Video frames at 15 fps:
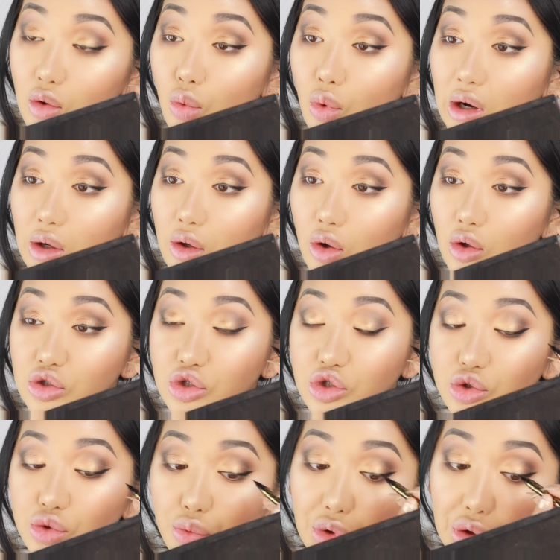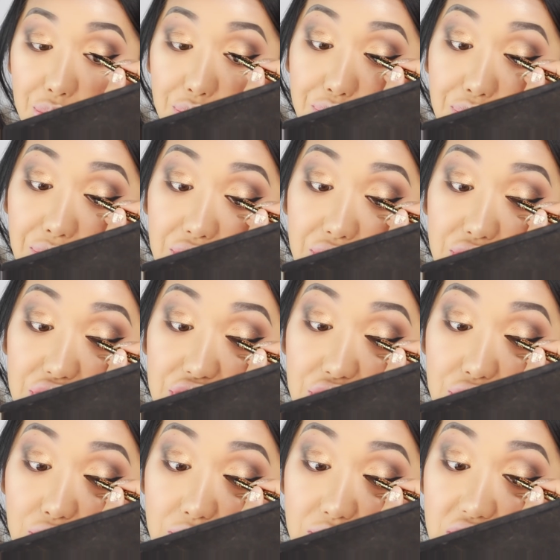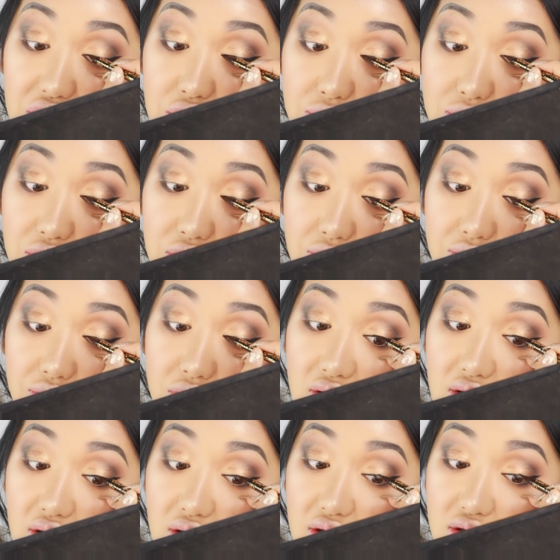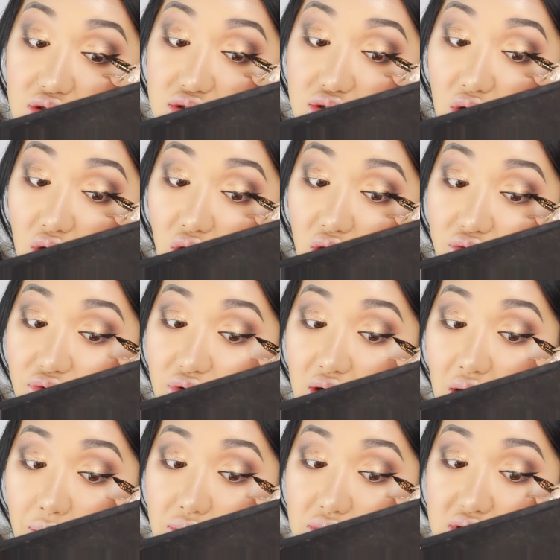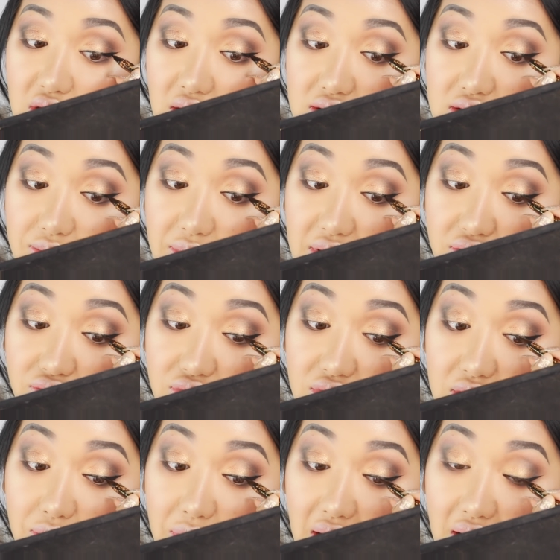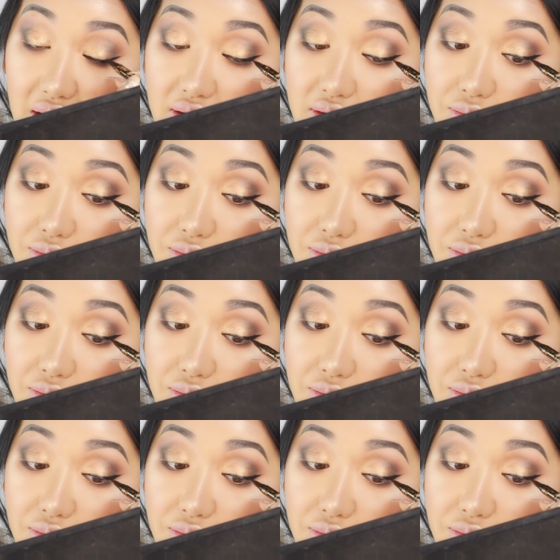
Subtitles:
One long swoop. Swoop-de-doop-doop. And I just go over a couple of times to make it really black.